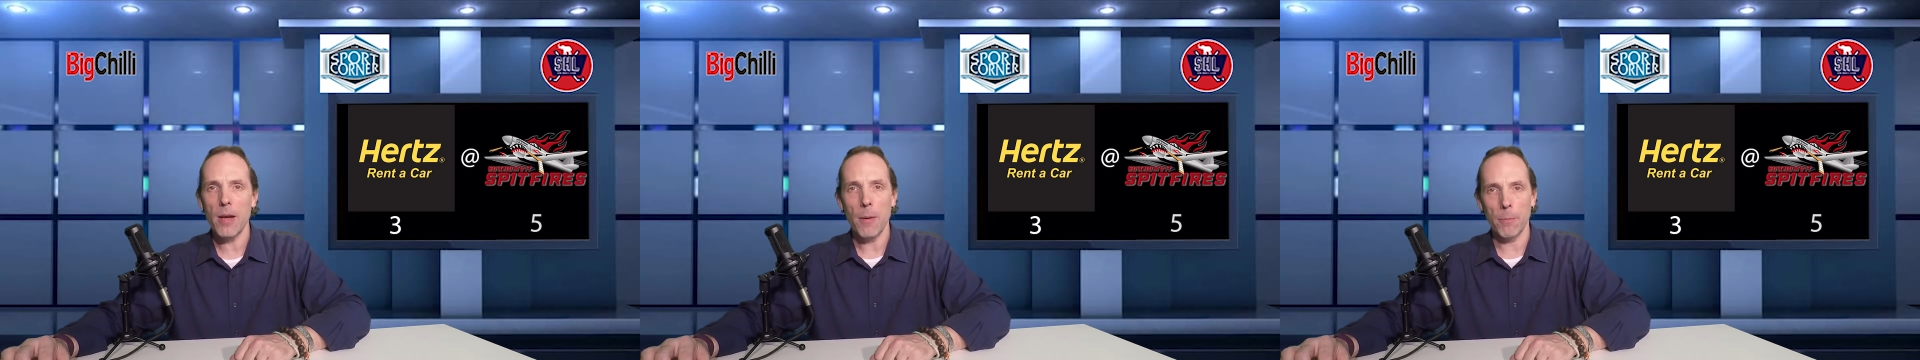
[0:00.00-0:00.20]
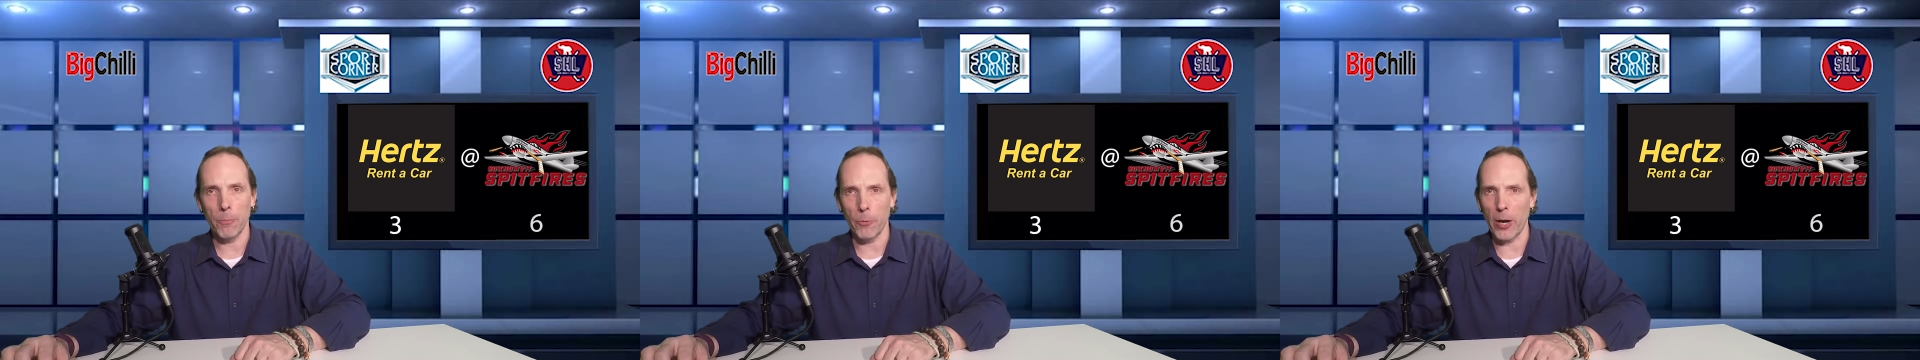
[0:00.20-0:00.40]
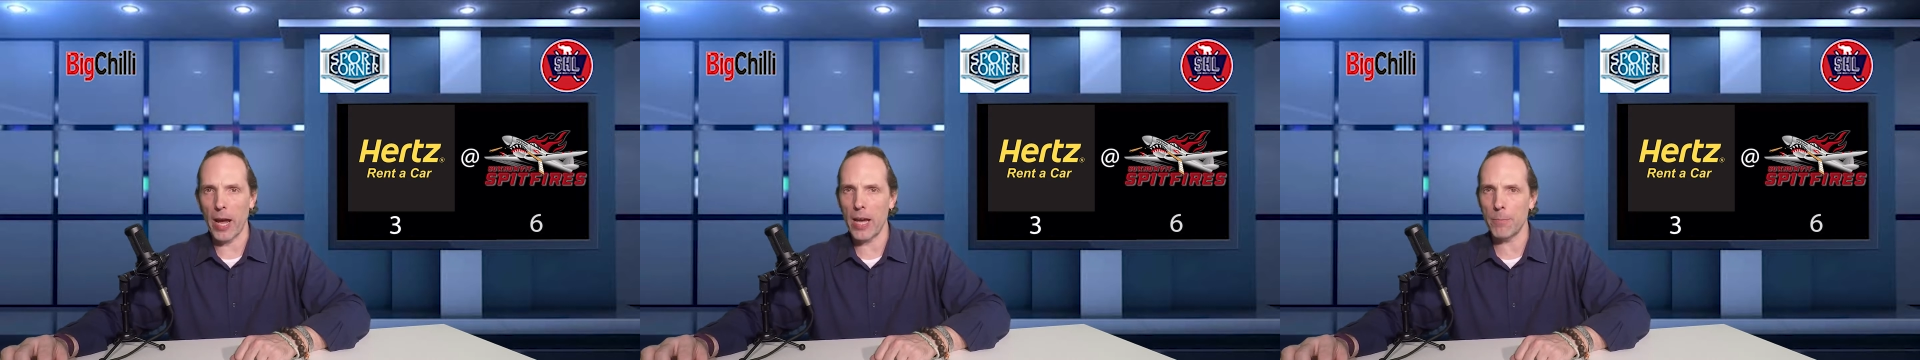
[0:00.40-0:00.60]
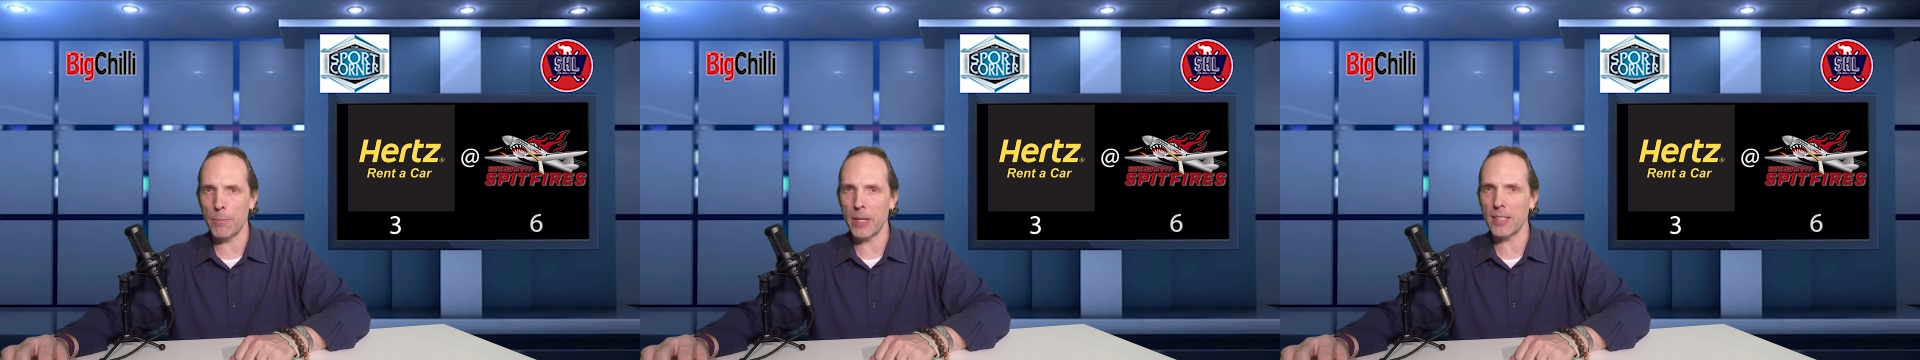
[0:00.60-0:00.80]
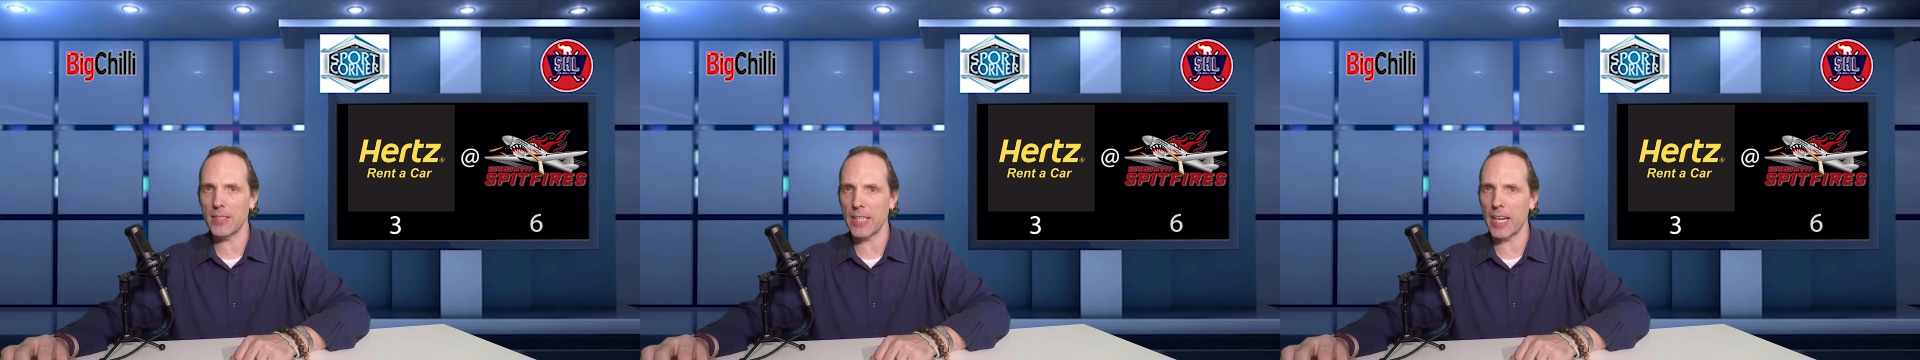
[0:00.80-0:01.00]
Brad
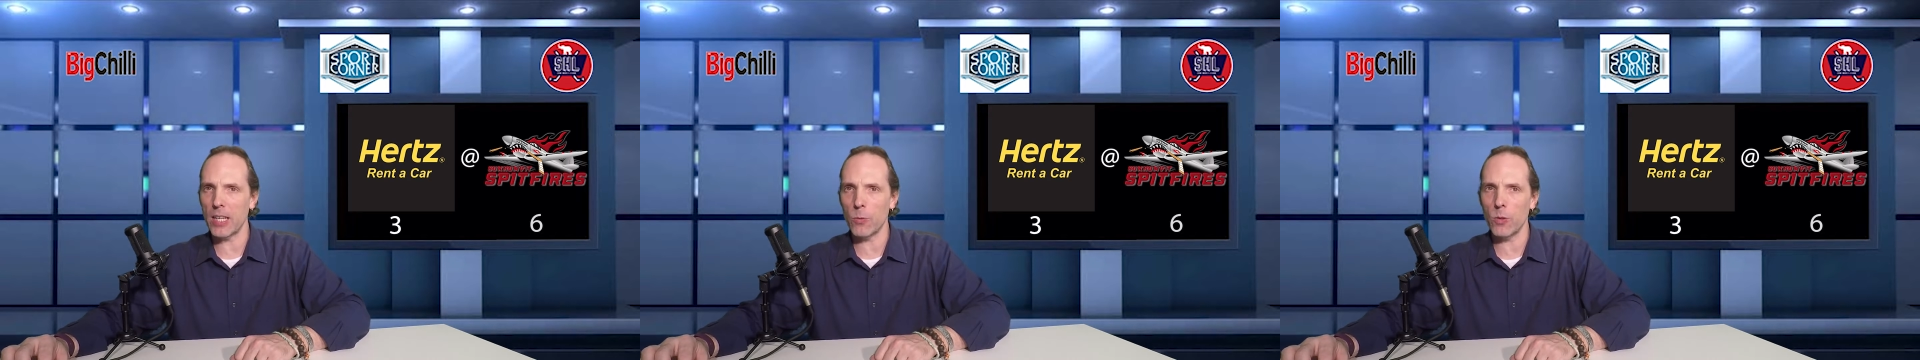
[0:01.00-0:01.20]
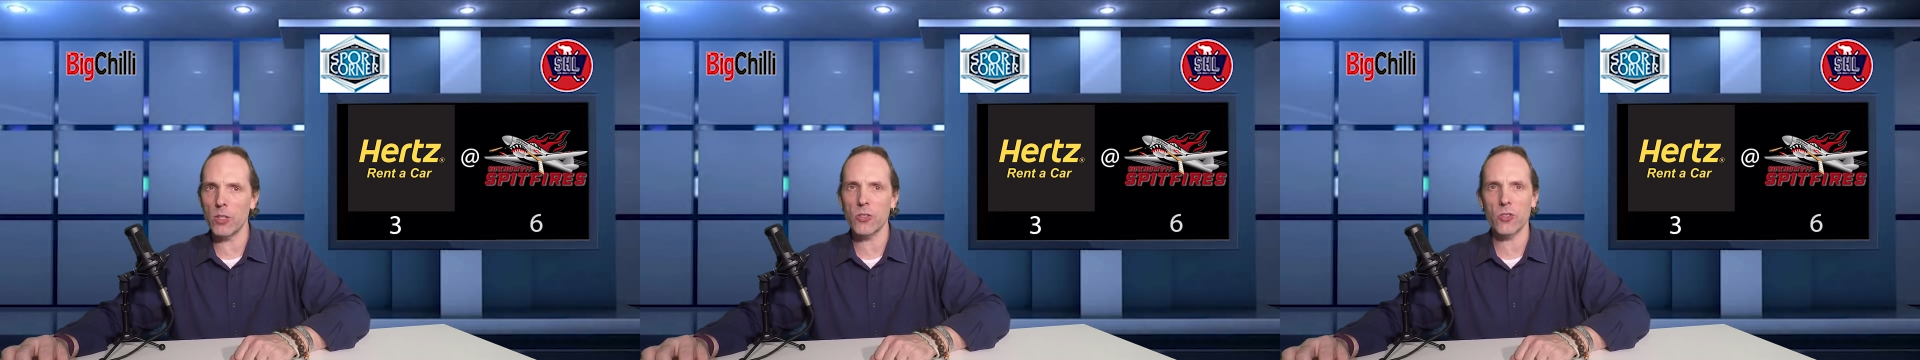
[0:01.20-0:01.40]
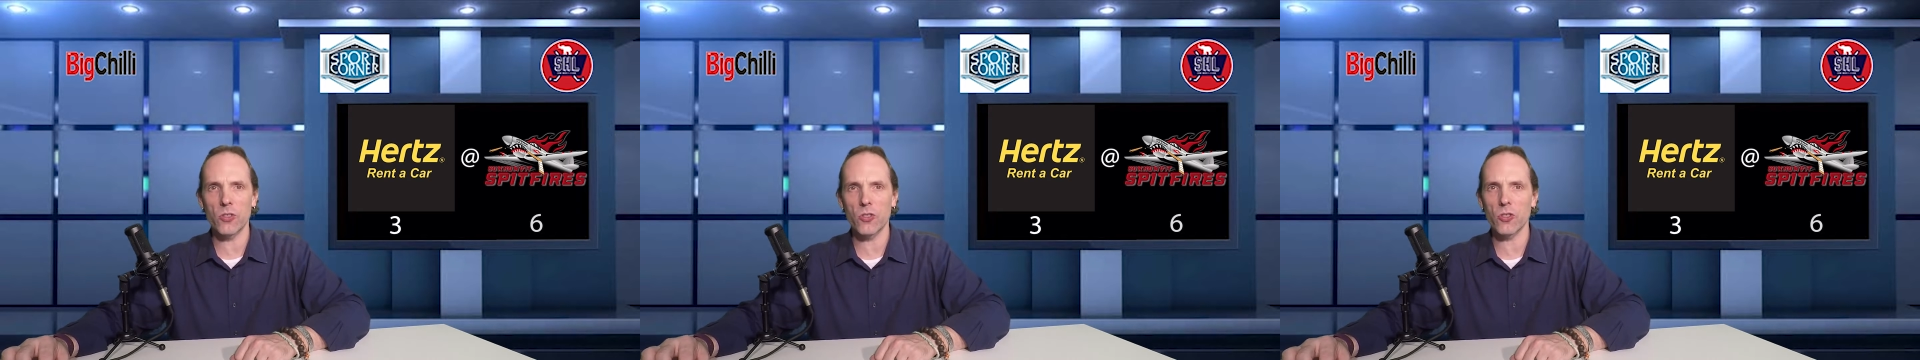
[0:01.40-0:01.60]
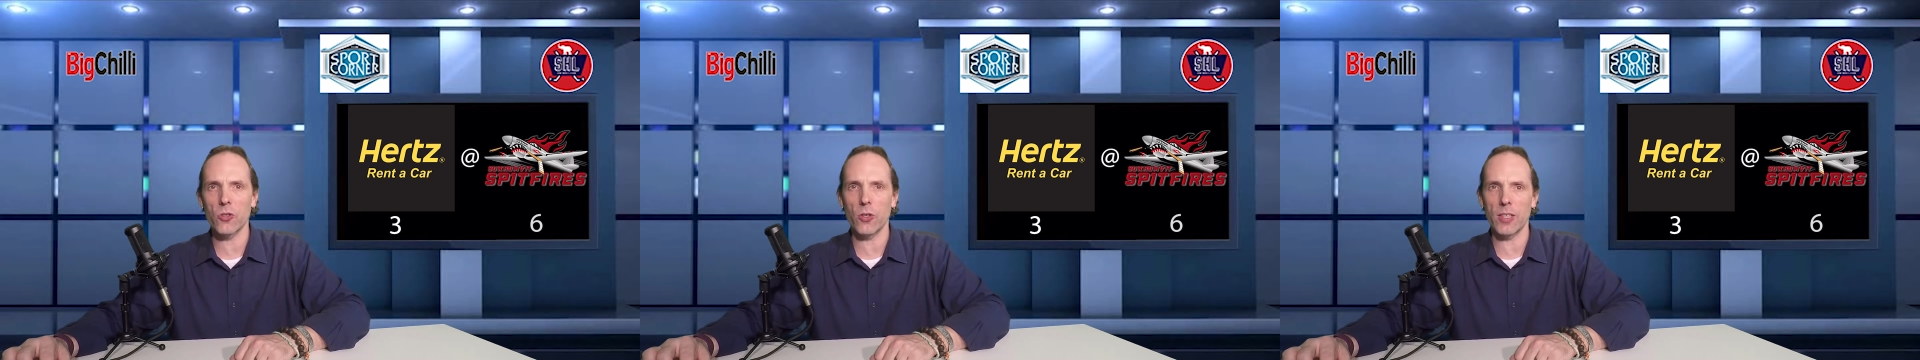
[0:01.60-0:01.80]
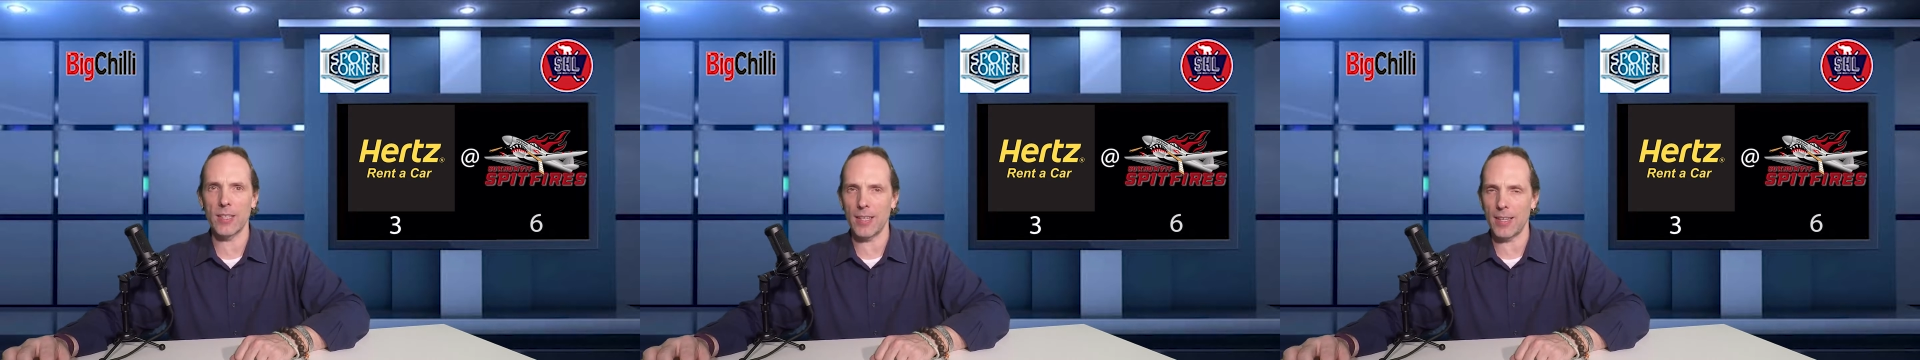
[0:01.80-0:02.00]
Big Daddy Wilson
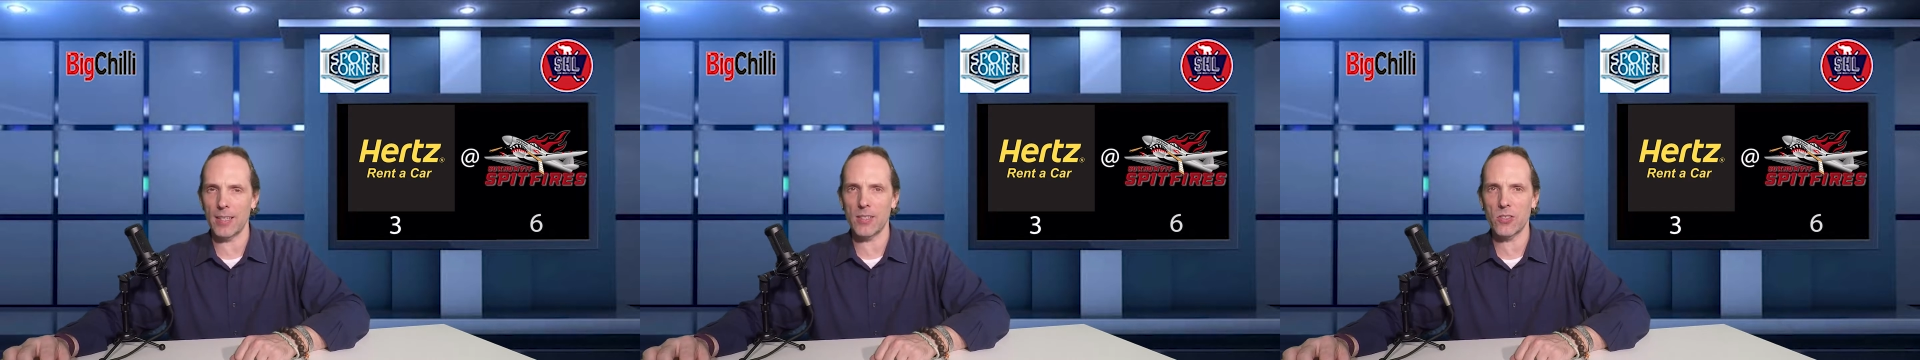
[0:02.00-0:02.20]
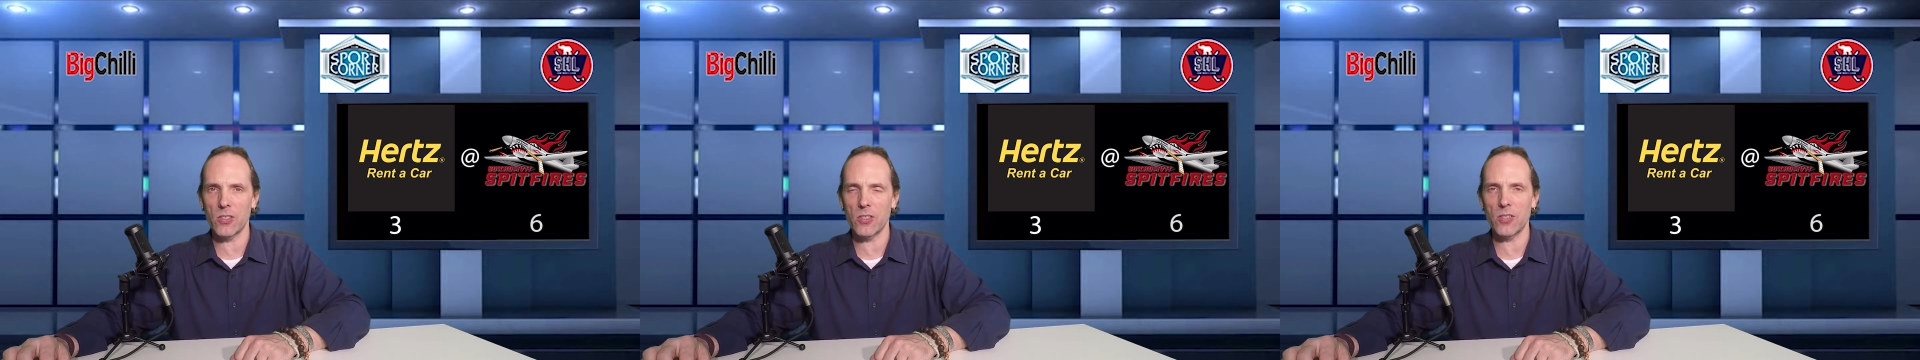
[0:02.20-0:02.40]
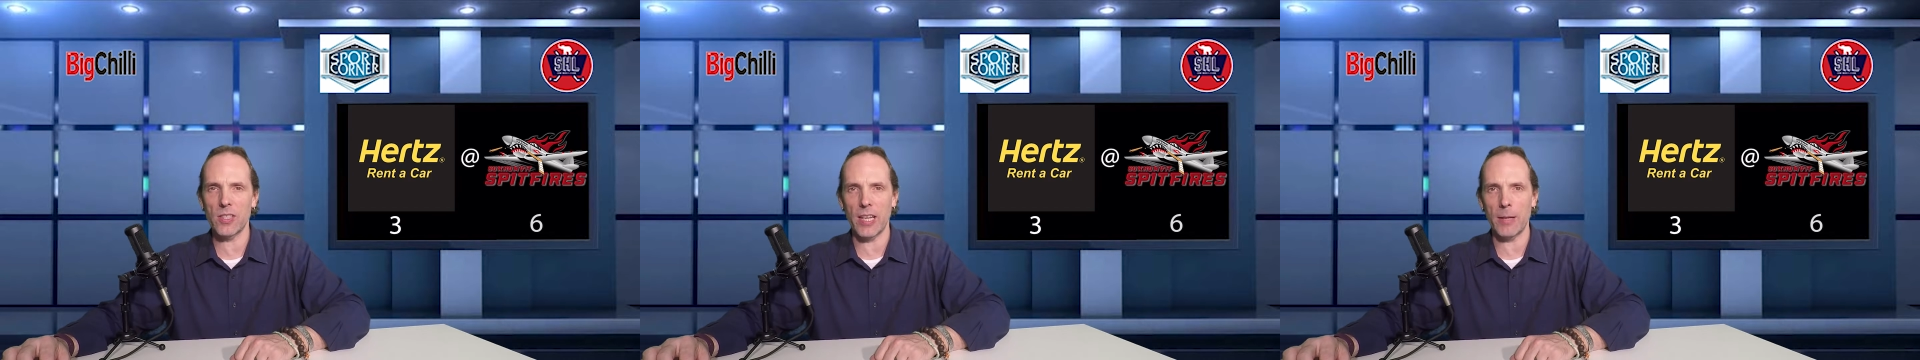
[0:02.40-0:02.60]
scored an unassisted